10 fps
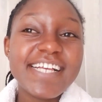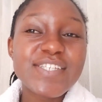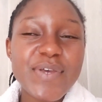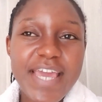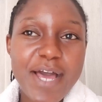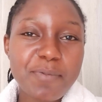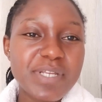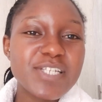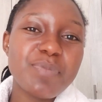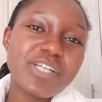So yeah,
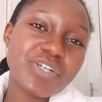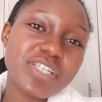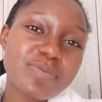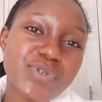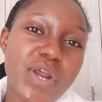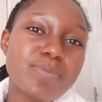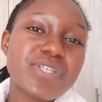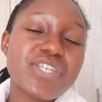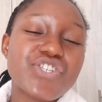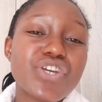please make sure you subscribe
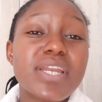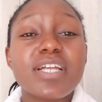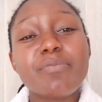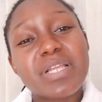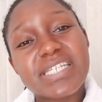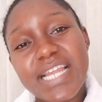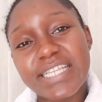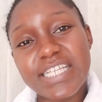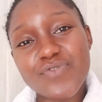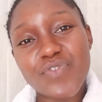to this channel. Please
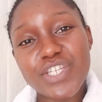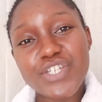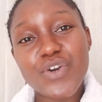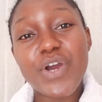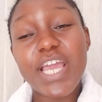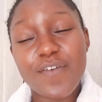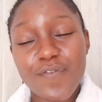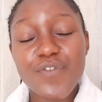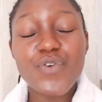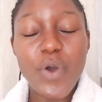like this video
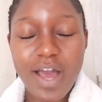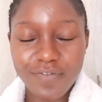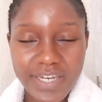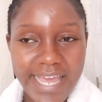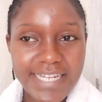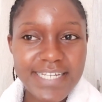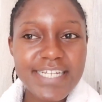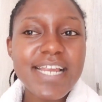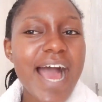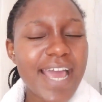if you have liked it.